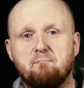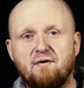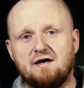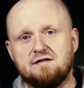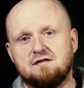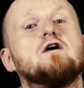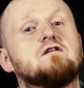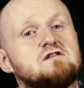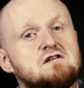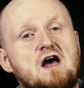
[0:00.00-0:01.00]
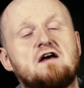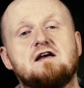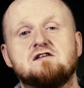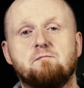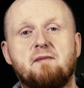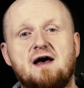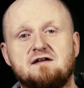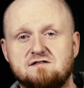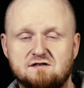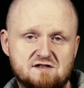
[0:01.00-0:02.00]
But it's not as bad
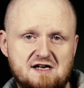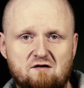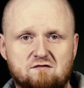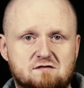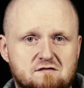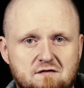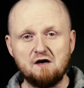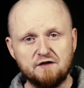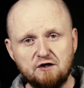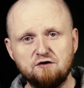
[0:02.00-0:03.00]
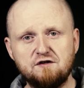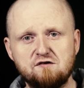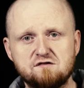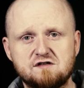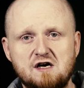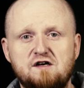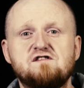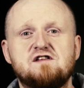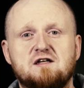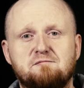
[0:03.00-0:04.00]
as it sounds. The good news
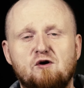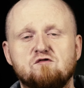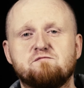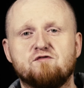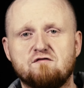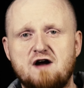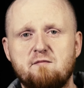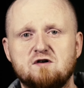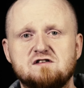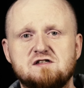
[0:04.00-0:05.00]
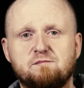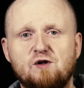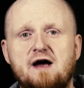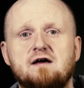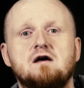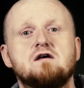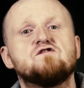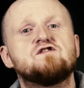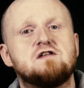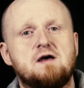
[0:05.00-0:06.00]
is that most programmers supply
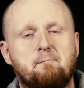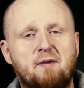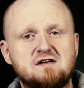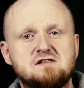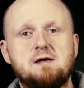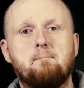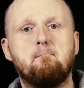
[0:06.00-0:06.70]
step-by-step